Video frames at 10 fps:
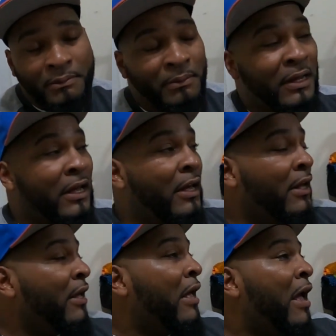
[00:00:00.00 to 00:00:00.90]

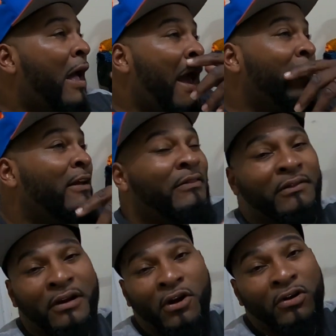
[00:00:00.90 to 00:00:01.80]
Man, I never
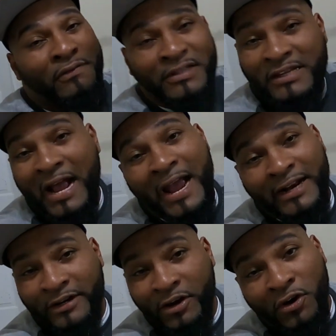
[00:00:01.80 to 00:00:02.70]
even heard of a
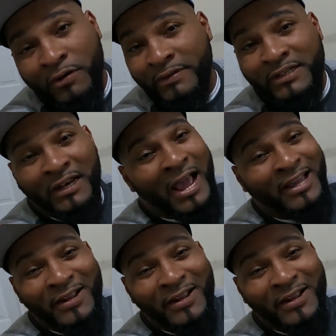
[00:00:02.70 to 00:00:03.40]
sciatic nerve until I